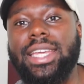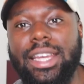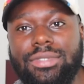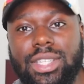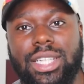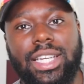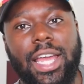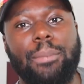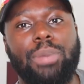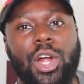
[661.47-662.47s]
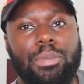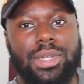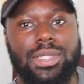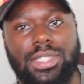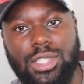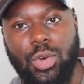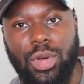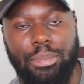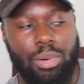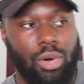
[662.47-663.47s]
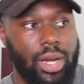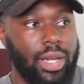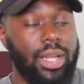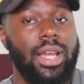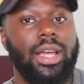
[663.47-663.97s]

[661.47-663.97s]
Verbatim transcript: gifting and purpose is so important.